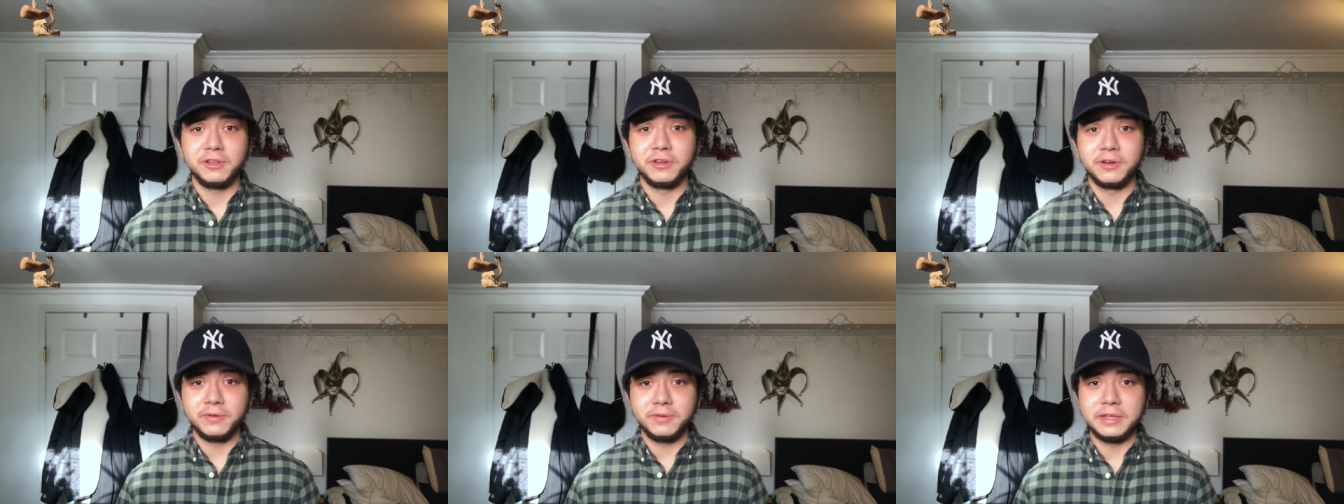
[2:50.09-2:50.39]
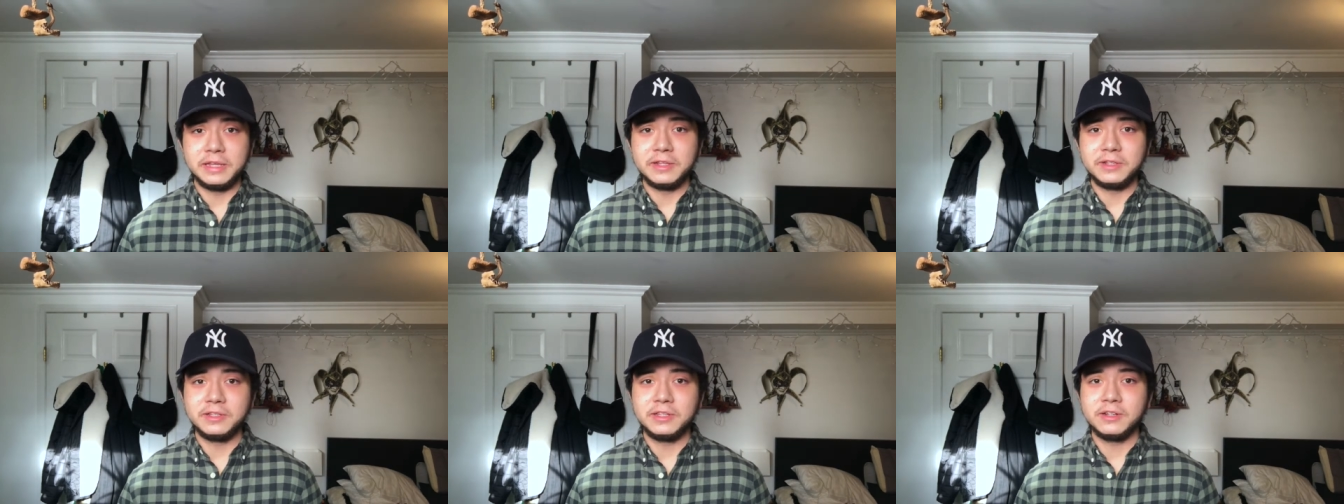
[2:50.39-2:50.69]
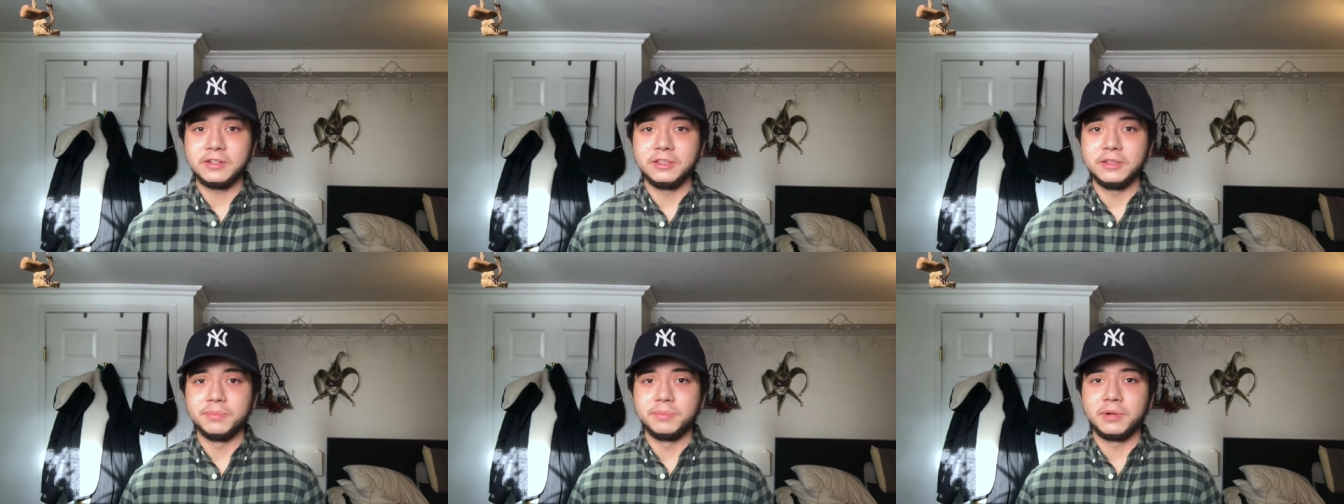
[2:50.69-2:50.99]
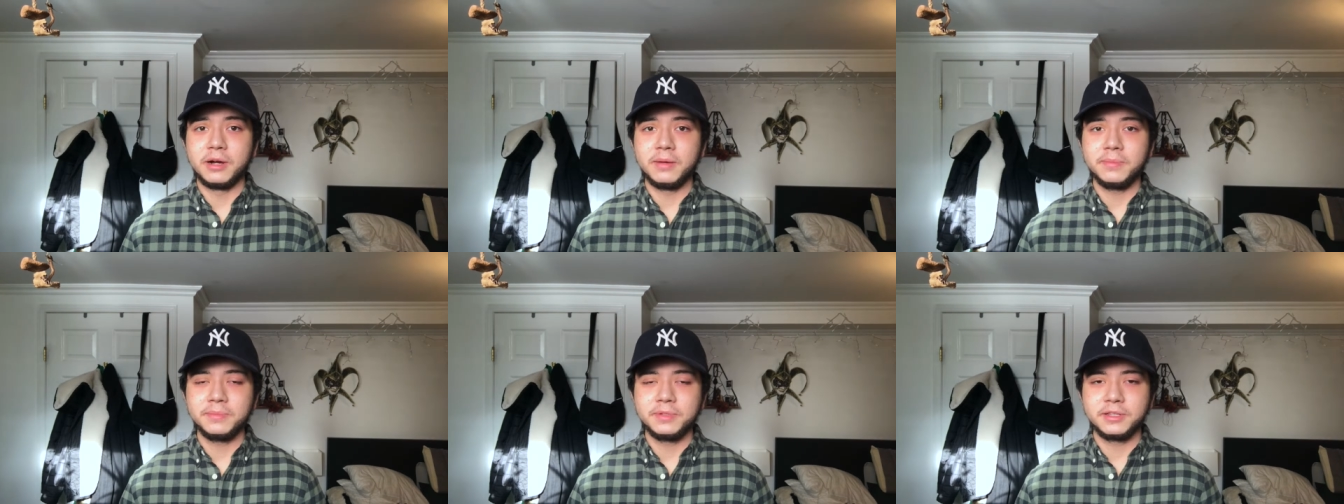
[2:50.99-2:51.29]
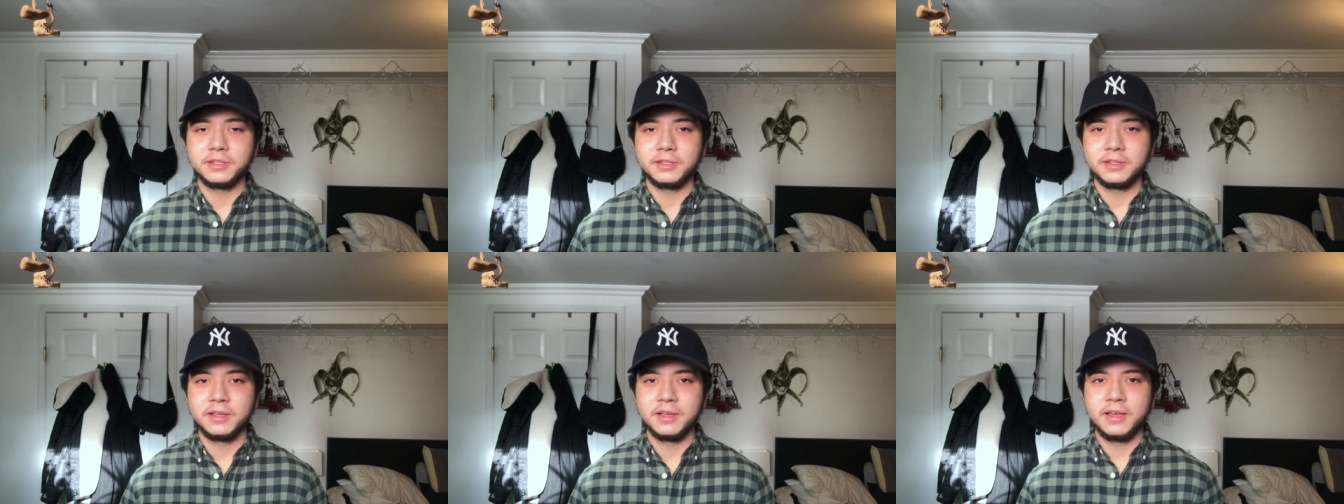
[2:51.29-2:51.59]
go easy on the
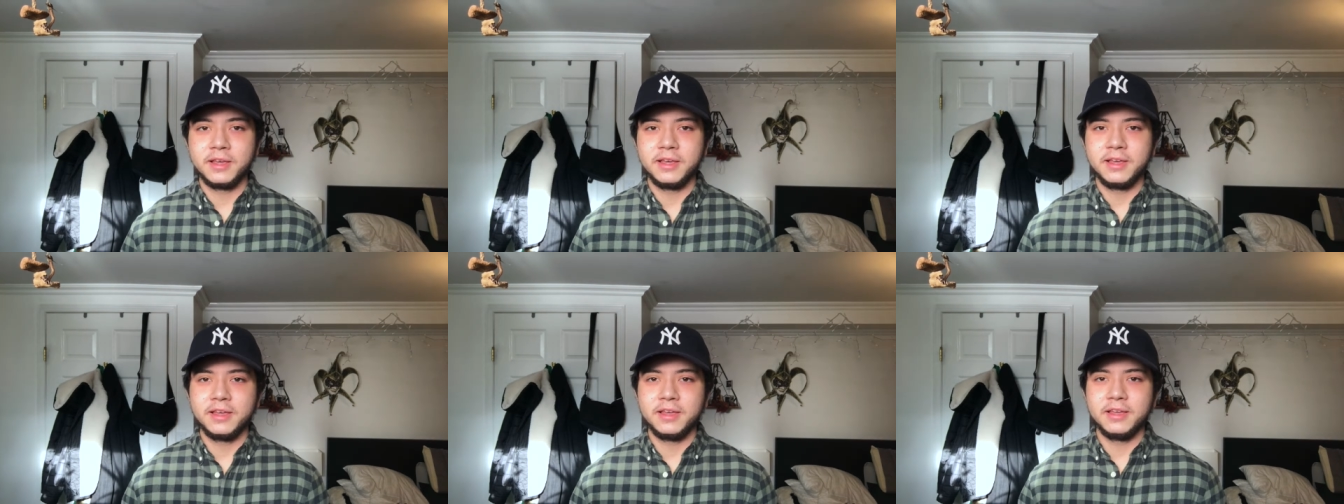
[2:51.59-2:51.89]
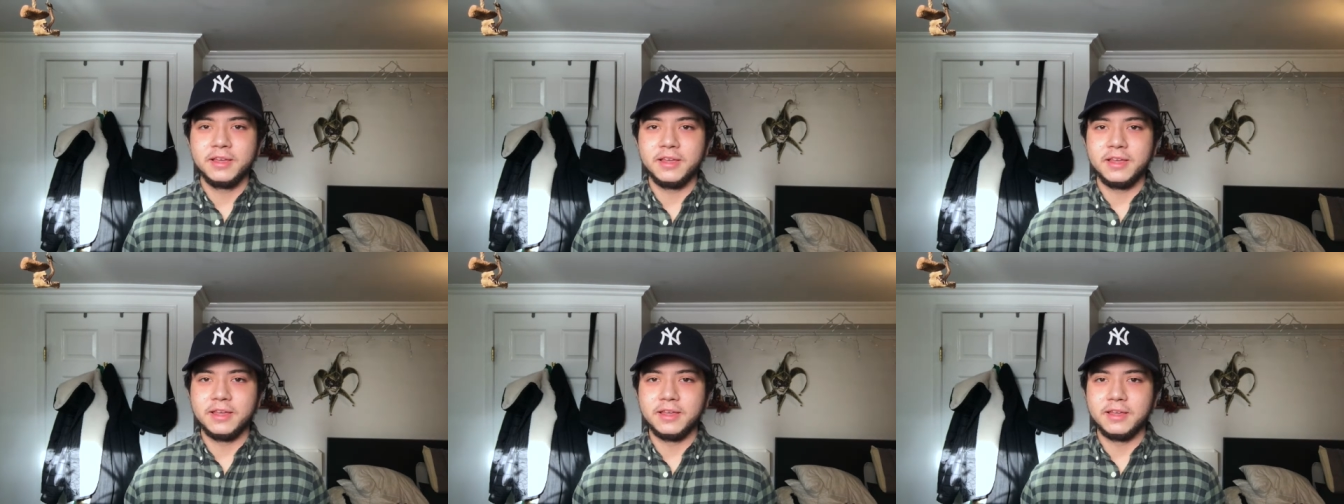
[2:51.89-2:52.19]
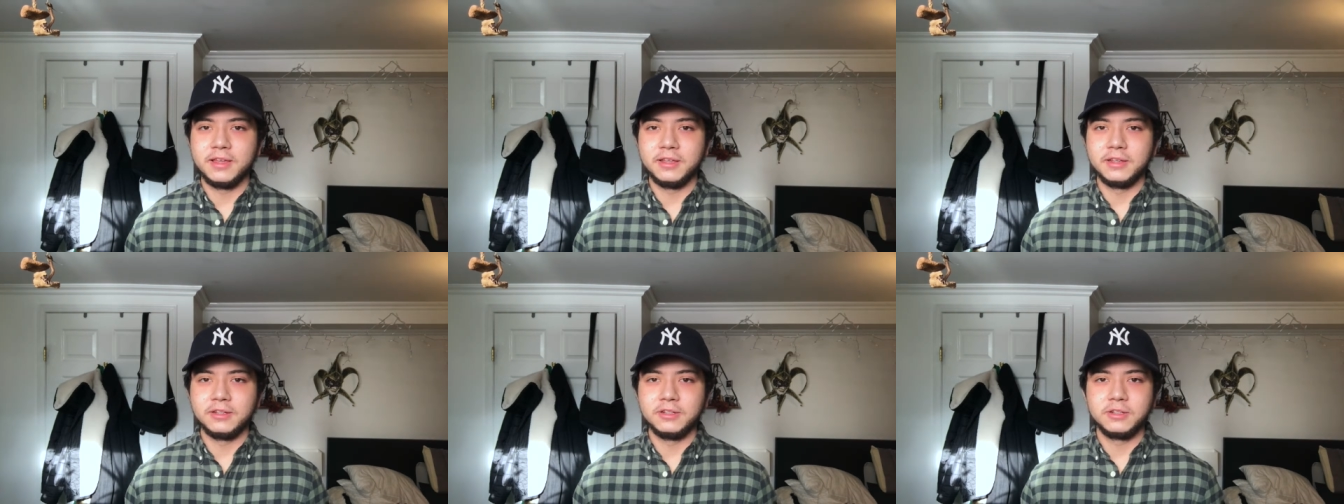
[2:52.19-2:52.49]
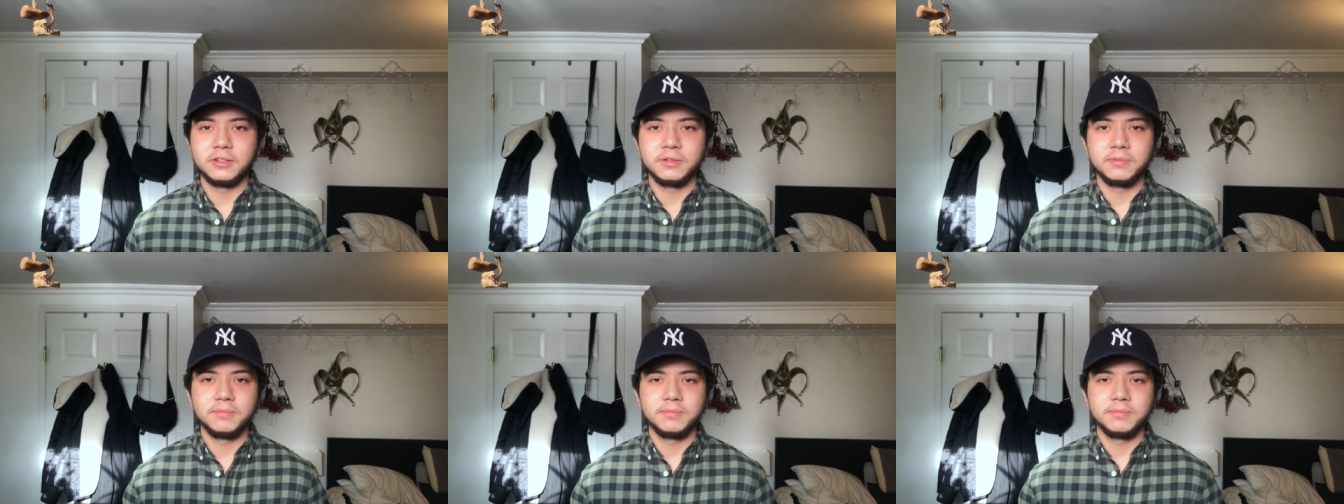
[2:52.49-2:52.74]
bumps. And